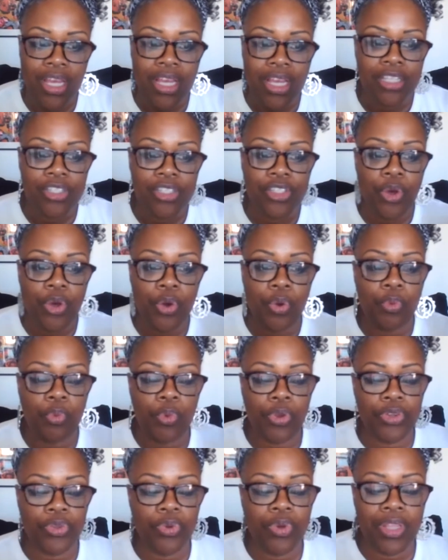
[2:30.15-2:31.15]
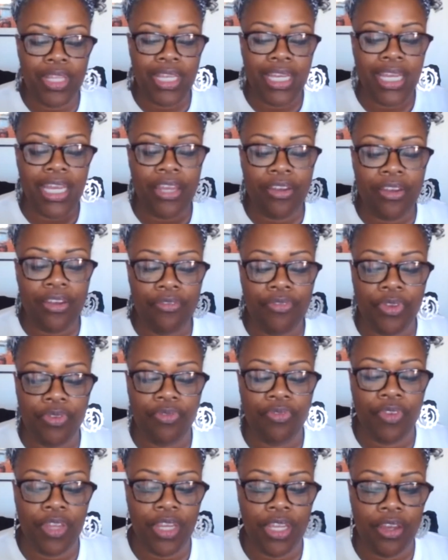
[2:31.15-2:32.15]
So we're doing the interview
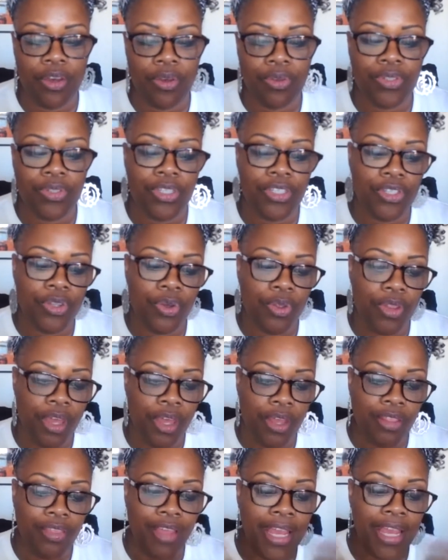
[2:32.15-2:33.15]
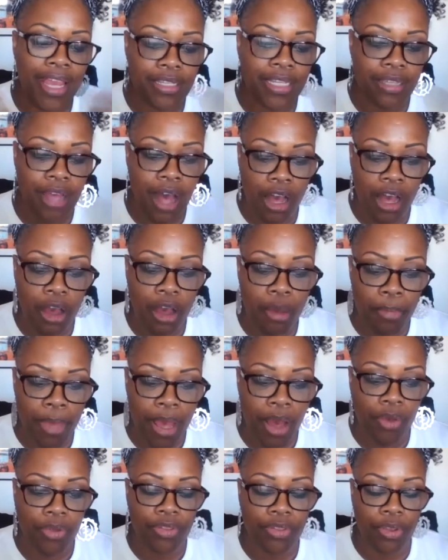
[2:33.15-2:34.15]
videos so that they can talk
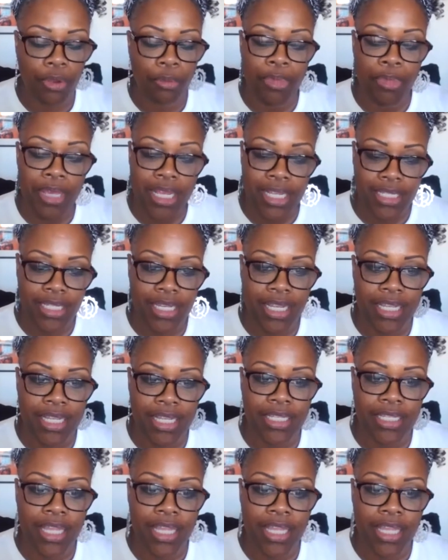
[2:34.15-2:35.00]
about their business,